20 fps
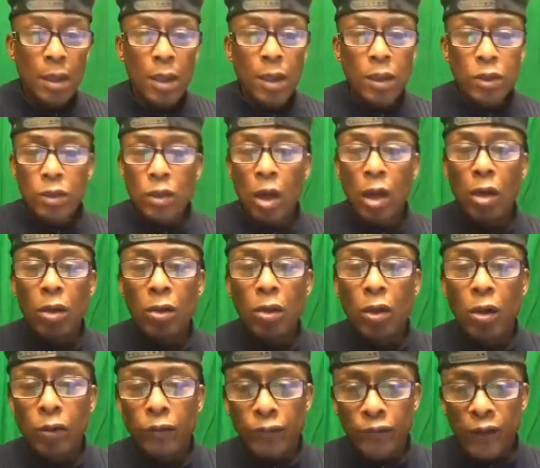Y'all
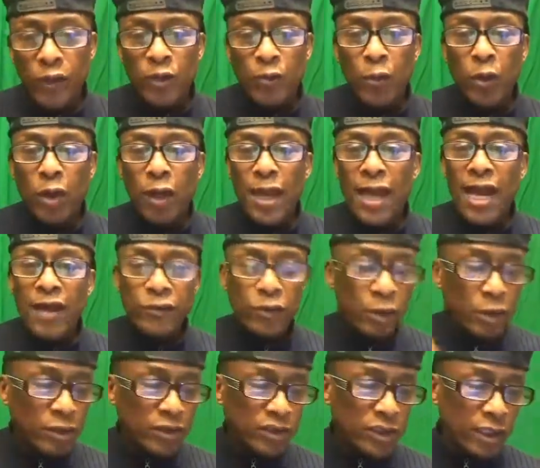on Facebook Live,
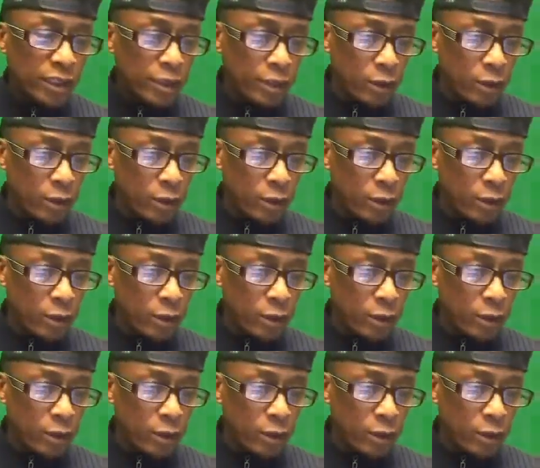y'all are seeing